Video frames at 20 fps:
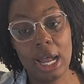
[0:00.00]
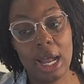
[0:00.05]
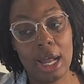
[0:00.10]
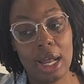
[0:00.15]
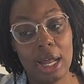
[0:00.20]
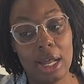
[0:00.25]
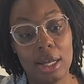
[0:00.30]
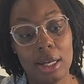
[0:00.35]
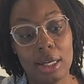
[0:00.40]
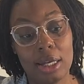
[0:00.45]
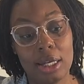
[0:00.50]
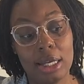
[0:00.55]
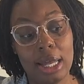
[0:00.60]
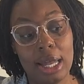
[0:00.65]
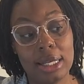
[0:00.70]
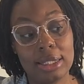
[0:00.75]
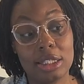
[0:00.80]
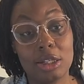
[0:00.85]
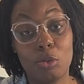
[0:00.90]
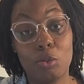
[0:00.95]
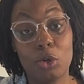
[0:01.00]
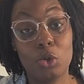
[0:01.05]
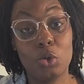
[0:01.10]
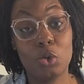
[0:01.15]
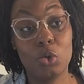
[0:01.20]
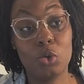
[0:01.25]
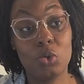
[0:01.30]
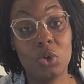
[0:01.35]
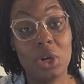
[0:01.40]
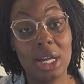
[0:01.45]
As someone
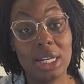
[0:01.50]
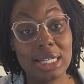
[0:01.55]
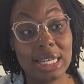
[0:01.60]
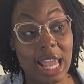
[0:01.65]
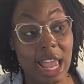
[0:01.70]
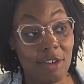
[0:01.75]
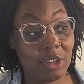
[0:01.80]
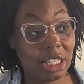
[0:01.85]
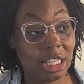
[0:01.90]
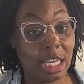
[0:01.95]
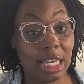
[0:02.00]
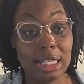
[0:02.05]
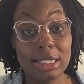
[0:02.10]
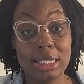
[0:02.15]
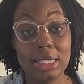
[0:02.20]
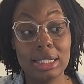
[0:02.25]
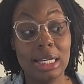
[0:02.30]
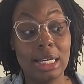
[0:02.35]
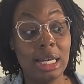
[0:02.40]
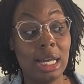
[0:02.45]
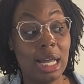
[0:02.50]
who navigates